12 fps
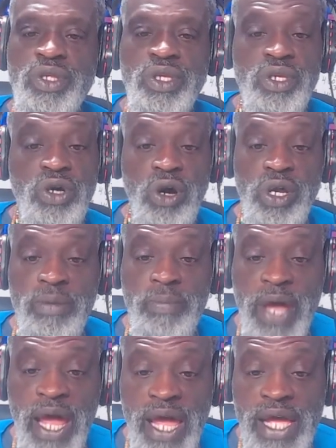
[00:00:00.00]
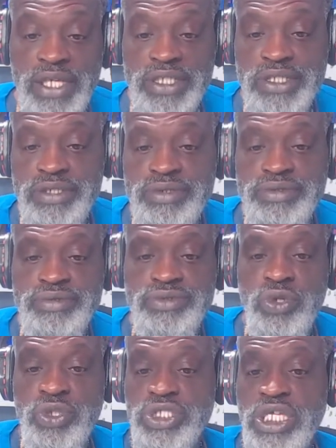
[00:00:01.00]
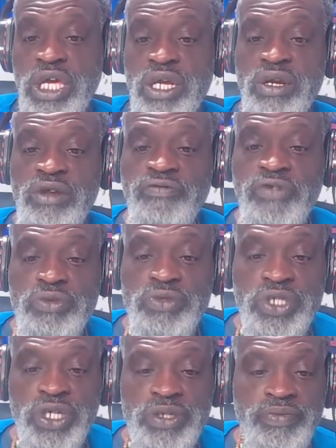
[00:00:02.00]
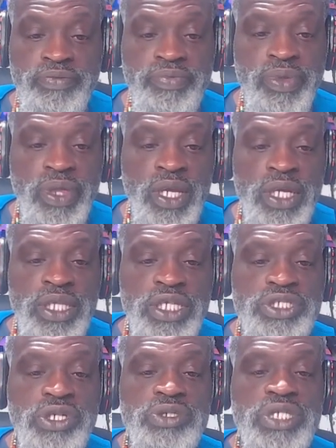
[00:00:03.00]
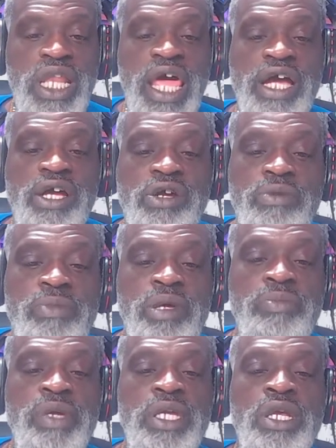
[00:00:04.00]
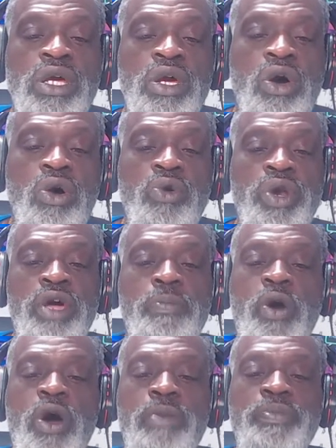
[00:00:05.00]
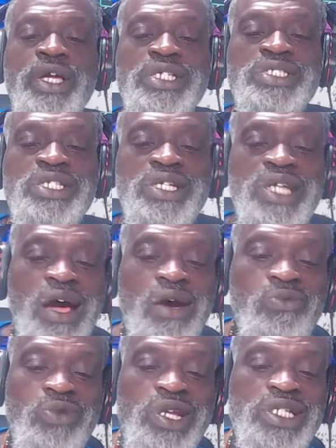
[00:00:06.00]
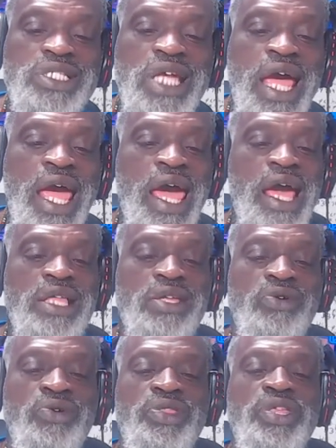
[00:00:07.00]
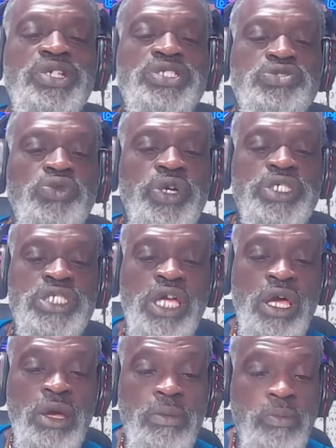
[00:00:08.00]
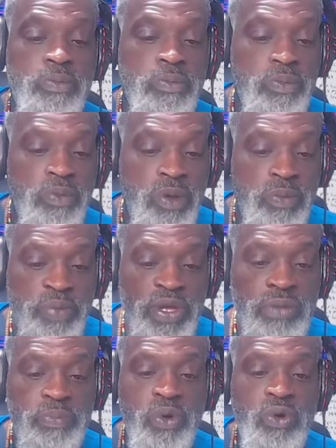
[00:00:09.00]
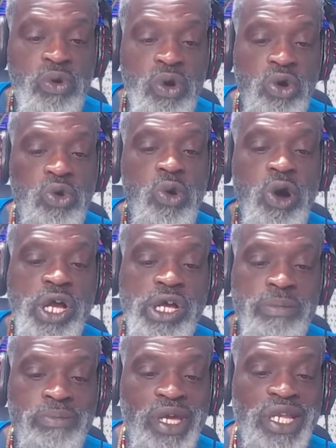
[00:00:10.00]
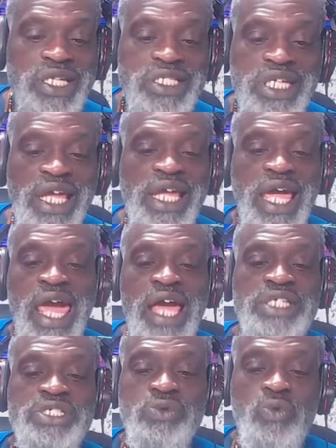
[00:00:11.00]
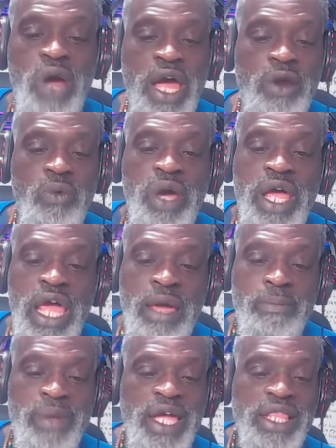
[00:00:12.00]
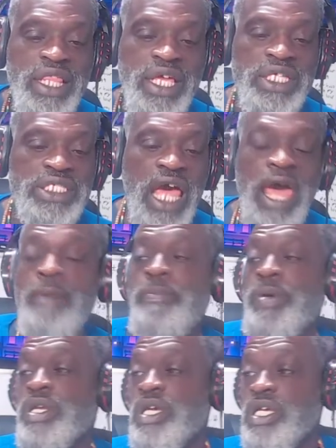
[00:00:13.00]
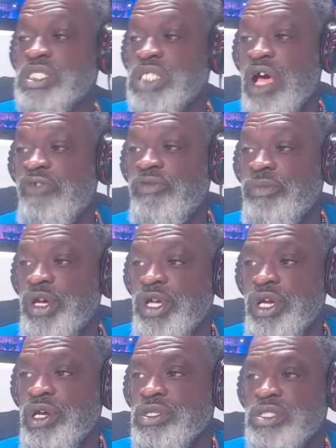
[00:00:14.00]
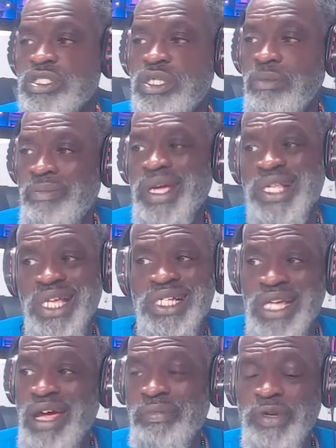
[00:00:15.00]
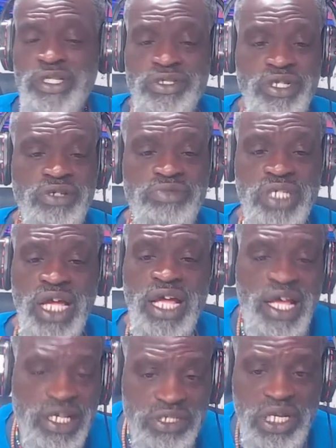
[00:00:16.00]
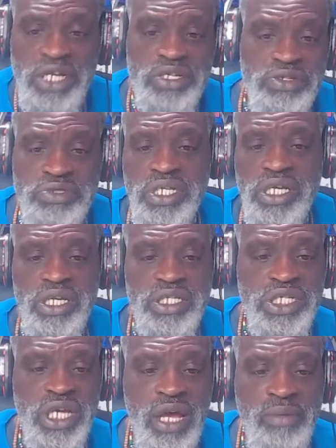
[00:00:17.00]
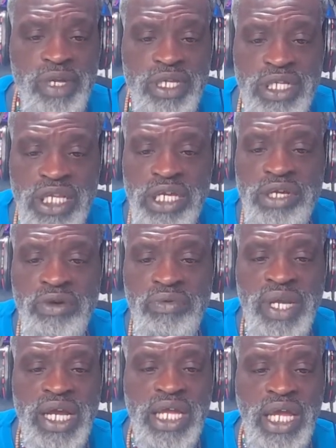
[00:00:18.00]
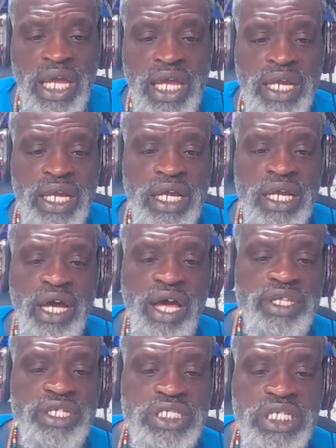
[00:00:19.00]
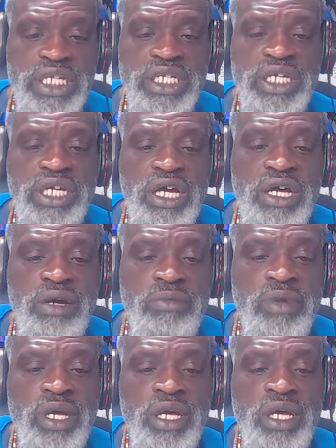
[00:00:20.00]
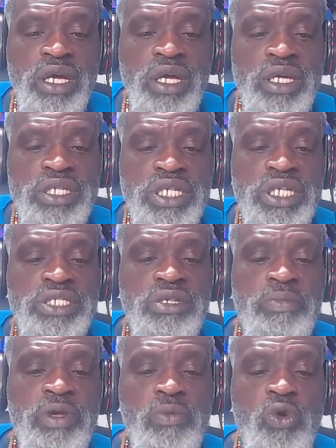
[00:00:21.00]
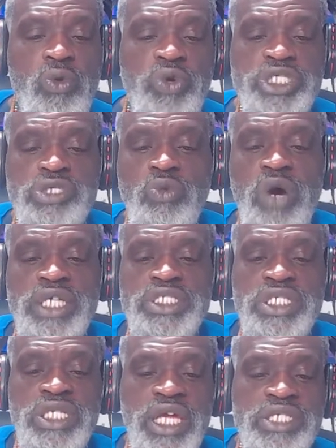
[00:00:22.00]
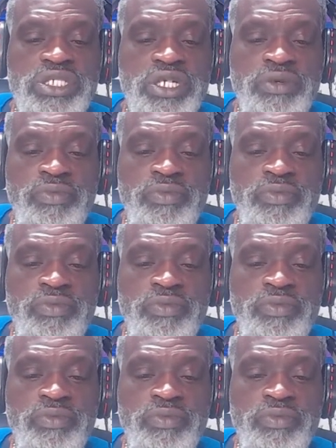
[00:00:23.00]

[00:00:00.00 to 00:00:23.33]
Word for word: Caught in the past or scared of the future. This shows a lack of commitment on their part because they're not willing to act on their choice. People who are committed take action right away and make things happen. Sound familiar? Make things happen. You know what I'm saying? I, I try to use that Gye Nyame lingo when I can. Others tend to come, tends to be more wishy-washy in nature.